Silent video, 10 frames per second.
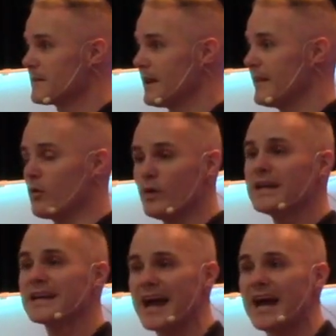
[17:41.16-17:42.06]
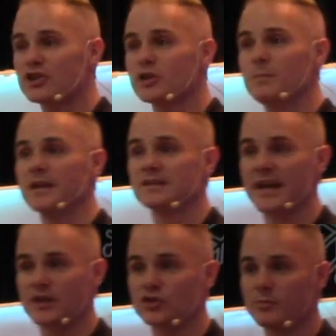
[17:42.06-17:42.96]
and that we can actually be a
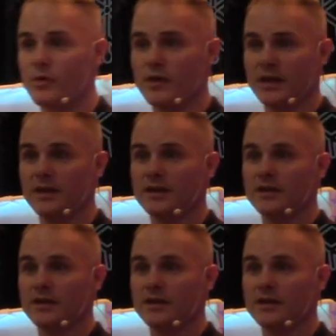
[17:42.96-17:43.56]
testimony